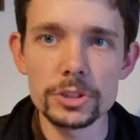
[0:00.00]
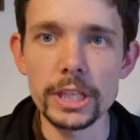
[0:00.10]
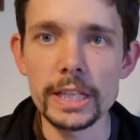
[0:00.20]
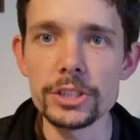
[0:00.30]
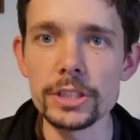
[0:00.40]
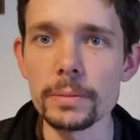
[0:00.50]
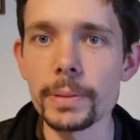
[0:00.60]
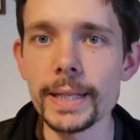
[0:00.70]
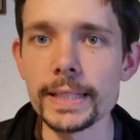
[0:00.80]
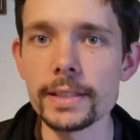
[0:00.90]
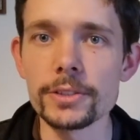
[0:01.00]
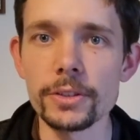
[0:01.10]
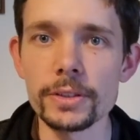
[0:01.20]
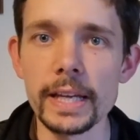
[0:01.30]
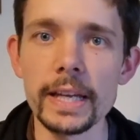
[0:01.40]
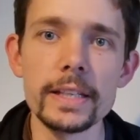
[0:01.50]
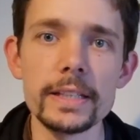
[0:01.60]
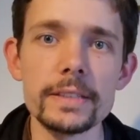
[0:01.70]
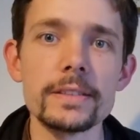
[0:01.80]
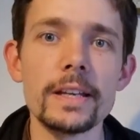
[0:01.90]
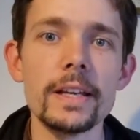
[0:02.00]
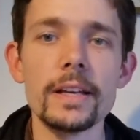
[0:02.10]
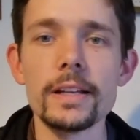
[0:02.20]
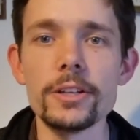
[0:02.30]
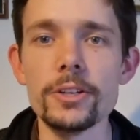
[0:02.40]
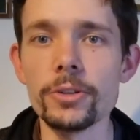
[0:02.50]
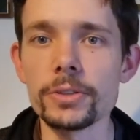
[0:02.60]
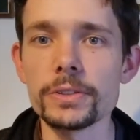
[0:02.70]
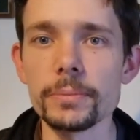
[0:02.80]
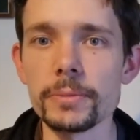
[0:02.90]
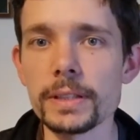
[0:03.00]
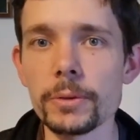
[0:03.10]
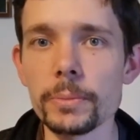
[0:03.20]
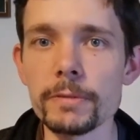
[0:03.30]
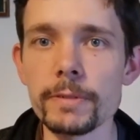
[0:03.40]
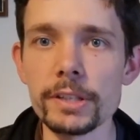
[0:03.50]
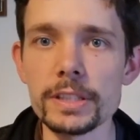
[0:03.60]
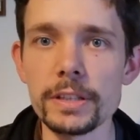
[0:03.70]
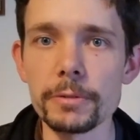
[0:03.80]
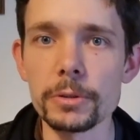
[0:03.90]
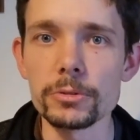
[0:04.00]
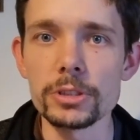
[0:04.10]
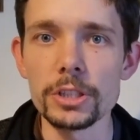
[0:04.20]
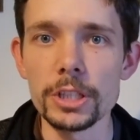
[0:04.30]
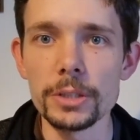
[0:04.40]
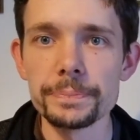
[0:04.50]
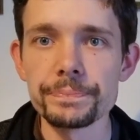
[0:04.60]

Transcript: changing the plate that's on there is not something that would be very difficult to do.